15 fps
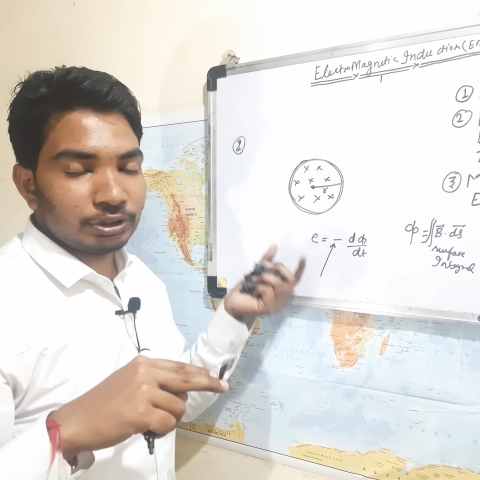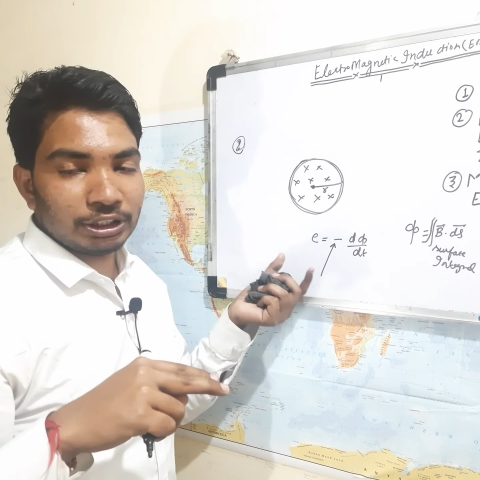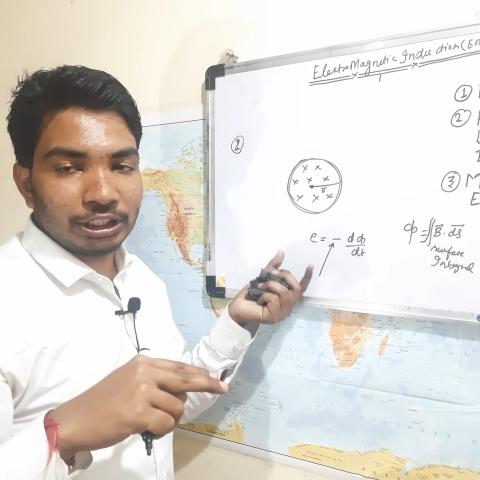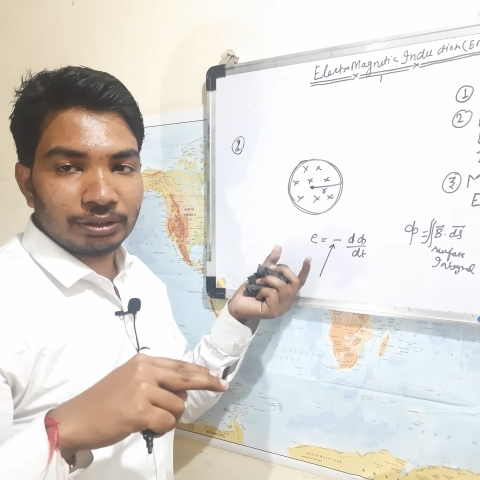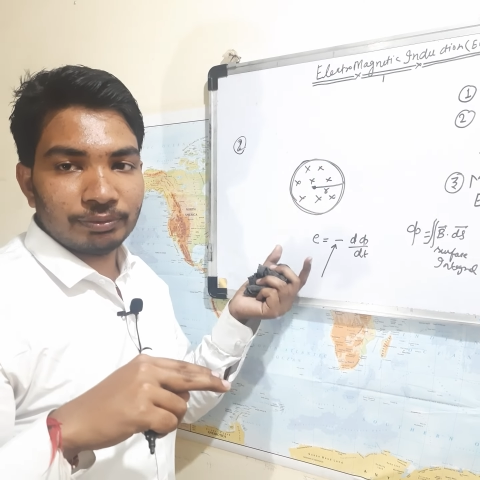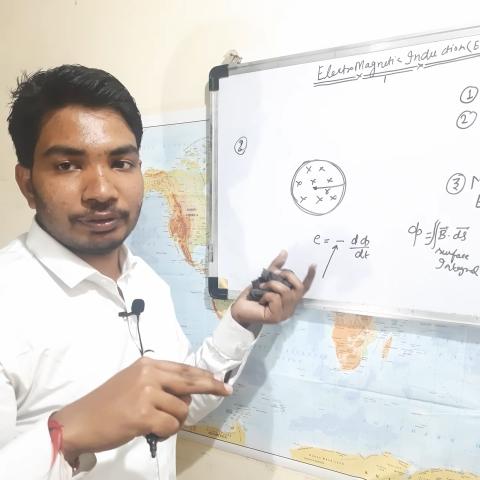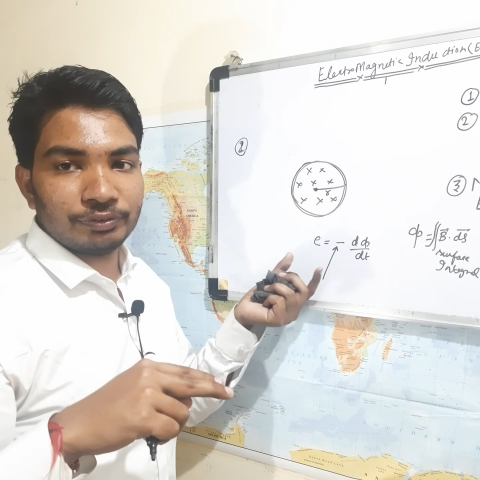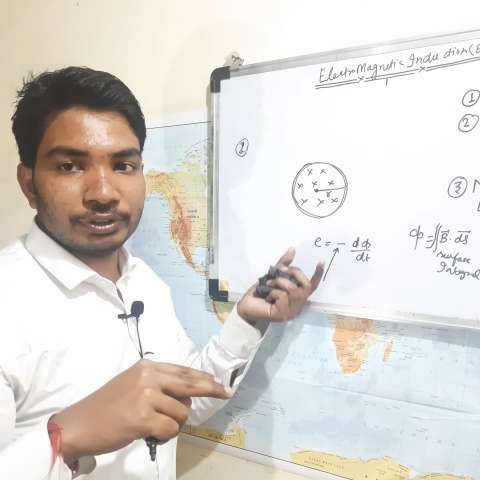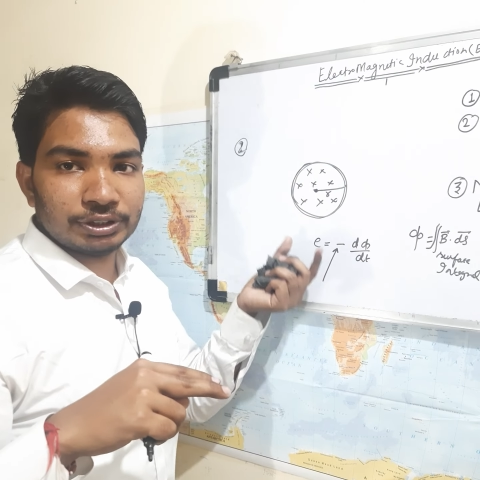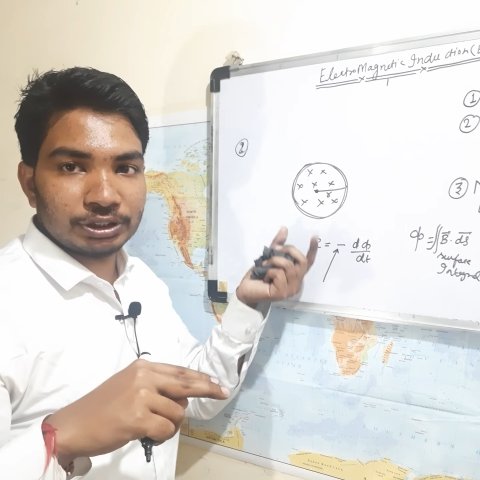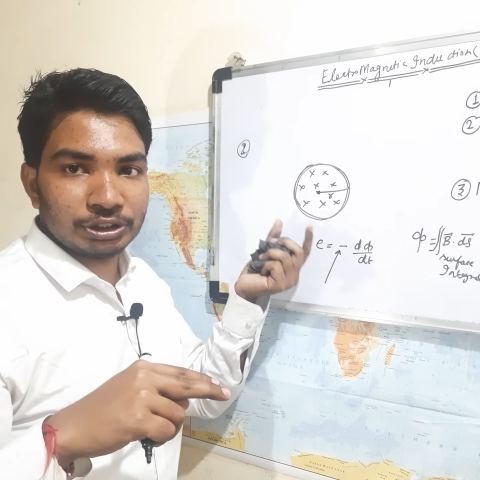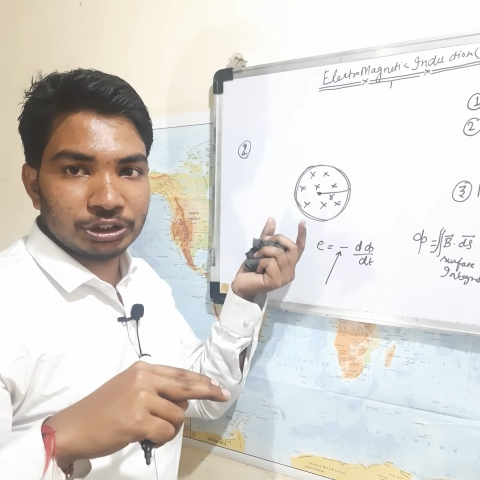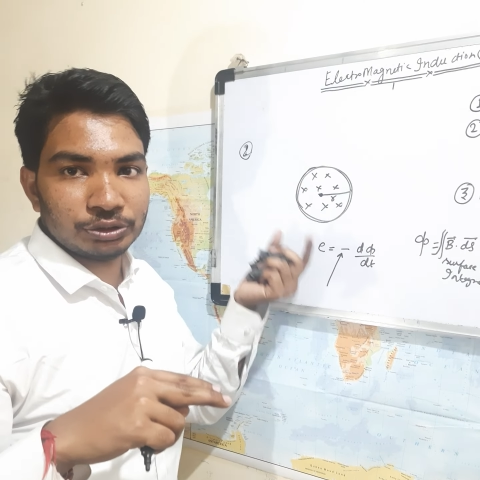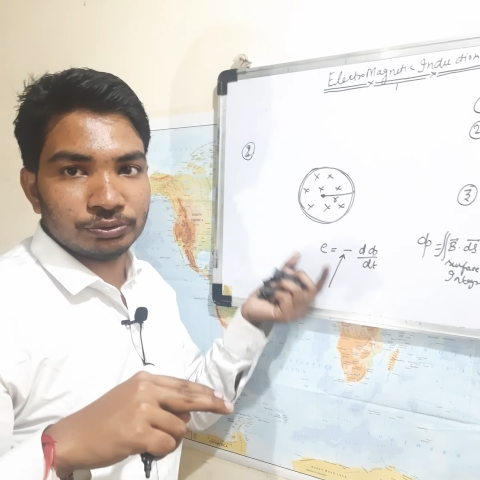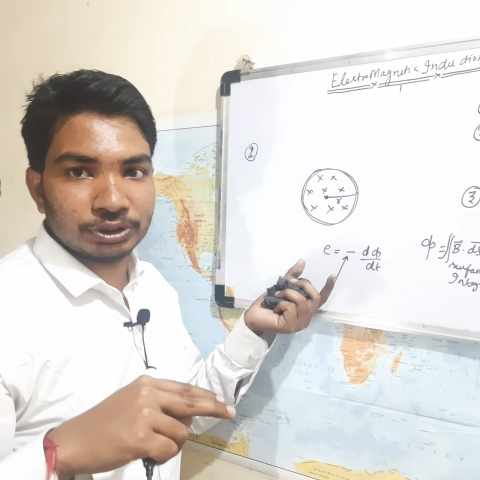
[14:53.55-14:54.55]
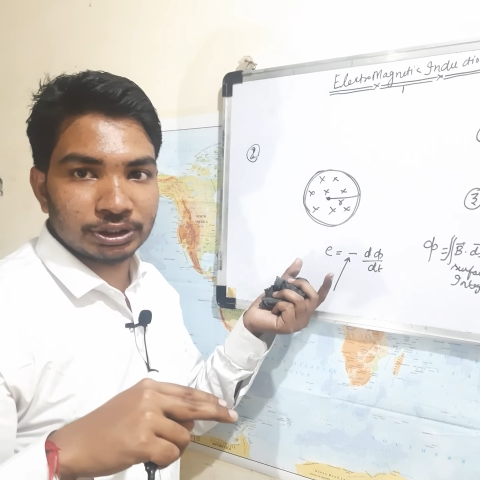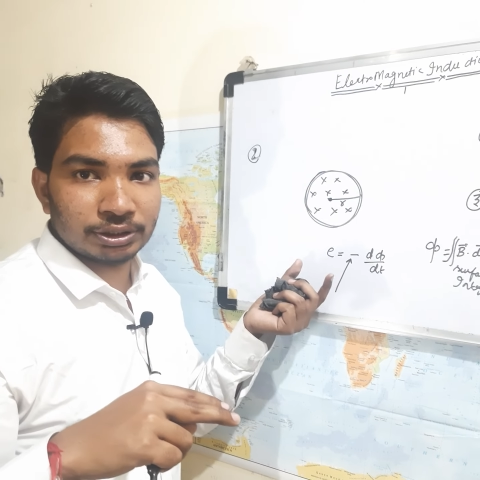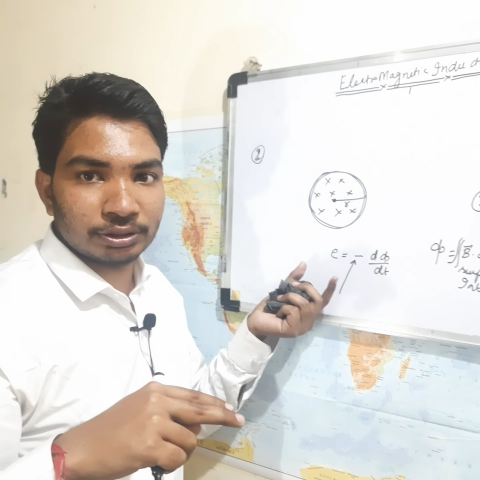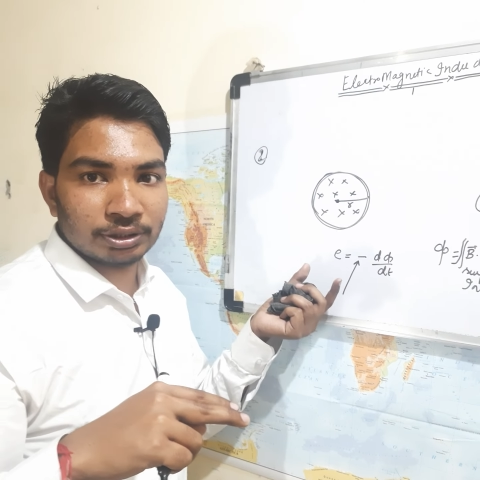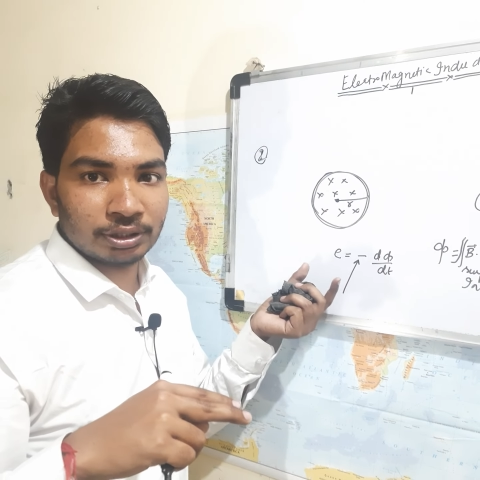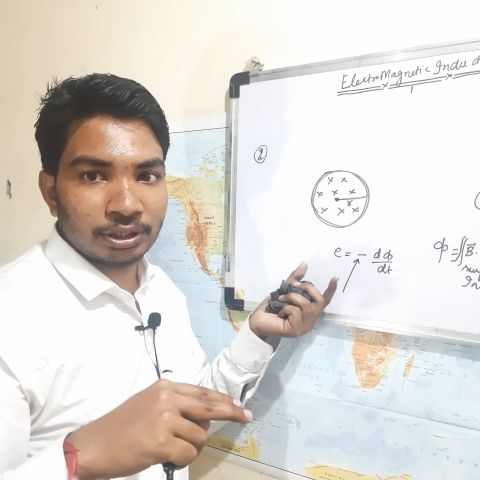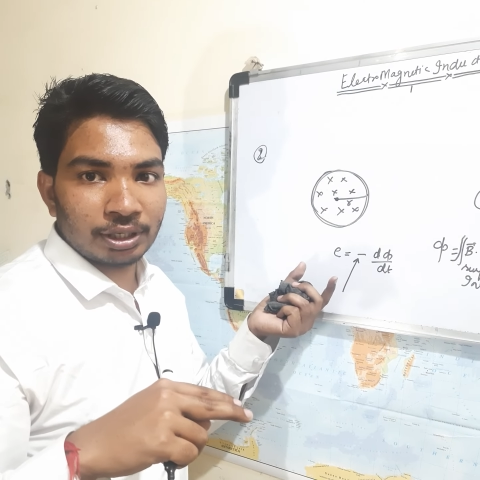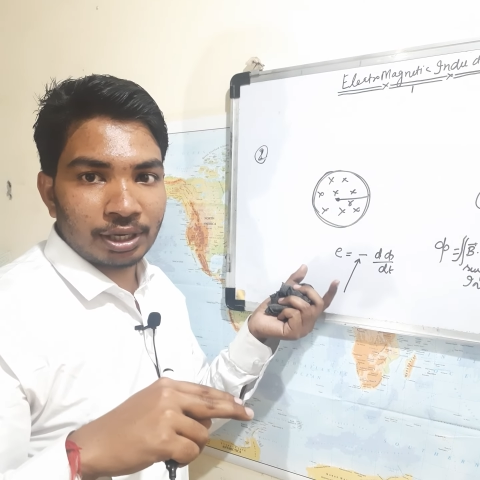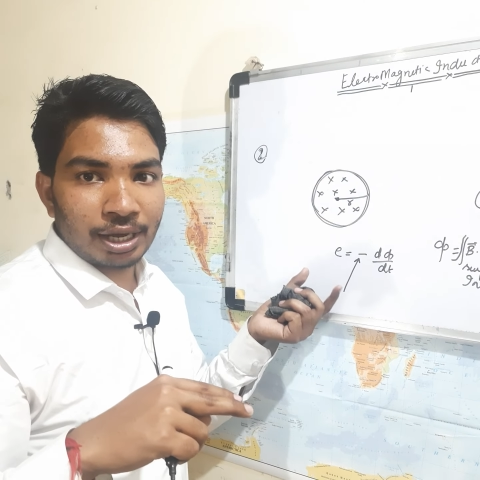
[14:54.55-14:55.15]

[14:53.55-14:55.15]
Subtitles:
EMF is inducing,